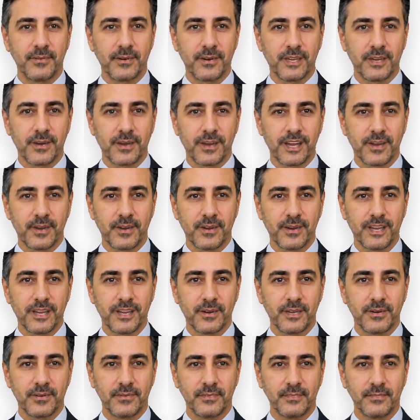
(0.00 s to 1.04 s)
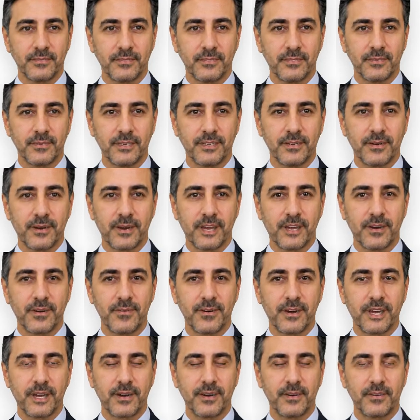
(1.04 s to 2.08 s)
a clear clinical note
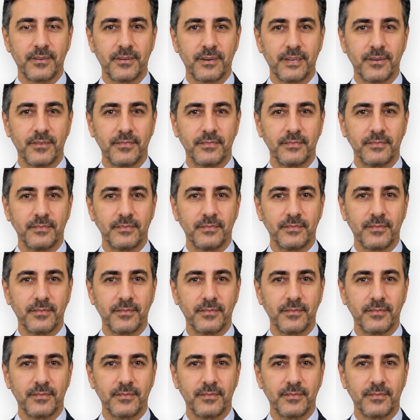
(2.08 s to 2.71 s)
describing what you saw.